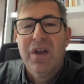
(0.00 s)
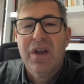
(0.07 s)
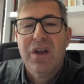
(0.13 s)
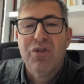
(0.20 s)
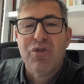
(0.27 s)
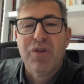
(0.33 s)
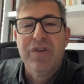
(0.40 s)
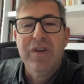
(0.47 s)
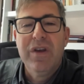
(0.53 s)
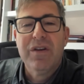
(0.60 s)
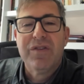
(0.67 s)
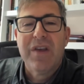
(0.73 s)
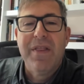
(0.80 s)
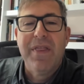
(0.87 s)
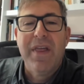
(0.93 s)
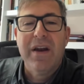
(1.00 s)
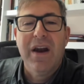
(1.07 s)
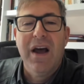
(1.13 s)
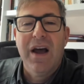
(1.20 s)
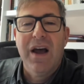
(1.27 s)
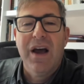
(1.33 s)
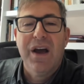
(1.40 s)
Josier said
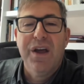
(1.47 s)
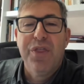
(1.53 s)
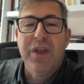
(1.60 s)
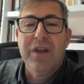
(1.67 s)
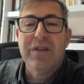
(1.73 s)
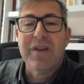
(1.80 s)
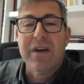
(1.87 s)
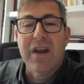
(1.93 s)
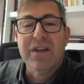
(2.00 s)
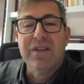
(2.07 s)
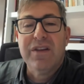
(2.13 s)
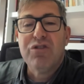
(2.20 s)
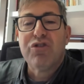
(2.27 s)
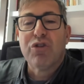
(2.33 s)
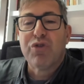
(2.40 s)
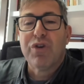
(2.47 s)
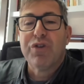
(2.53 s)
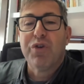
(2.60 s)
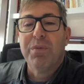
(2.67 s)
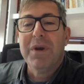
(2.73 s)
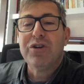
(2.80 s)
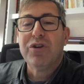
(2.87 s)
that he thinks that a digital
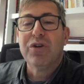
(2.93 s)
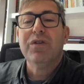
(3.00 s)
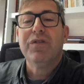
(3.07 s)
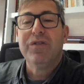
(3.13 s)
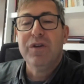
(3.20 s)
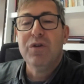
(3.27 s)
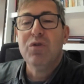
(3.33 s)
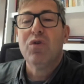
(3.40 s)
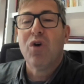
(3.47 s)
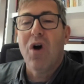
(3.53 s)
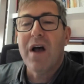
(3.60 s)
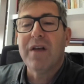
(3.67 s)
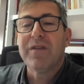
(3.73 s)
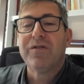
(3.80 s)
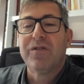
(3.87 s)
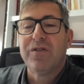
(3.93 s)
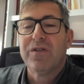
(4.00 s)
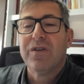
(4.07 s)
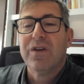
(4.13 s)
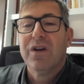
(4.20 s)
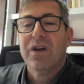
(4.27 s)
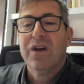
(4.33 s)
transformation still costs
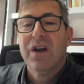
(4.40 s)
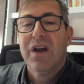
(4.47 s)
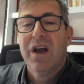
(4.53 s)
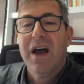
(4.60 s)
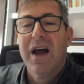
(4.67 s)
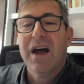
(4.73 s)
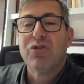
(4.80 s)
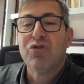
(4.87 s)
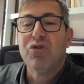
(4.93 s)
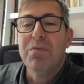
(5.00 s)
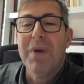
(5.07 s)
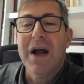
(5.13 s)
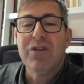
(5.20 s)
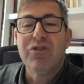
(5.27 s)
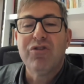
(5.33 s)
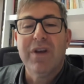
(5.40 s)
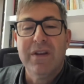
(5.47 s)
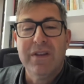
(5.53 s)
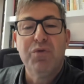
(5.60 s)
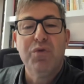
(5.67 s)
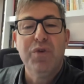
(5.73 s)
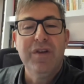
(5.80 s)
too much and
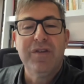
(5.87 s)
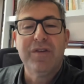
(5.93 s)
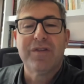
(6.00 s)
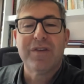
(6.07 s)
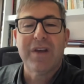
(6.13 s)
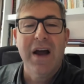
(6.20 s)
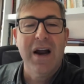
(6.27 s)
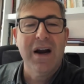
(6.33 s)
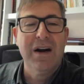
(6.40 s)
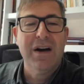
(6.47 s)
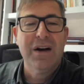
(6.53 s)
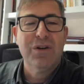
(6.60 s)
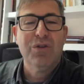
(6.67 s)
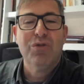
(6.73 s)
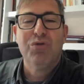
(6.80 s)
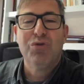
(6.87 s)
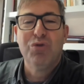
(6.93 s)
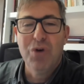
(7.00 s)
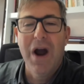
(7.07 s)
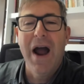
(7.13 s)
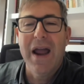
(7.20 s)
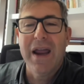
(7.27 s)
the risks are too
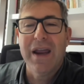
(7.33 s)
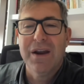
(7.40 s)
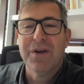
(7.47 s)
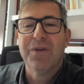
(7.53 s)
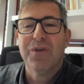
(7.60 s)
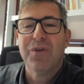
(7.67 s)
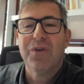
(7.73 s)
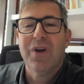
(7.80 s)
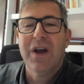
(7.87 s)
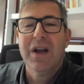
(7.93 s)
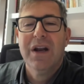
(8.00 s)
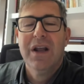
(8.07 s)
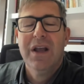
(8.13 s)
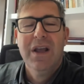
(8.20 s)
high, right?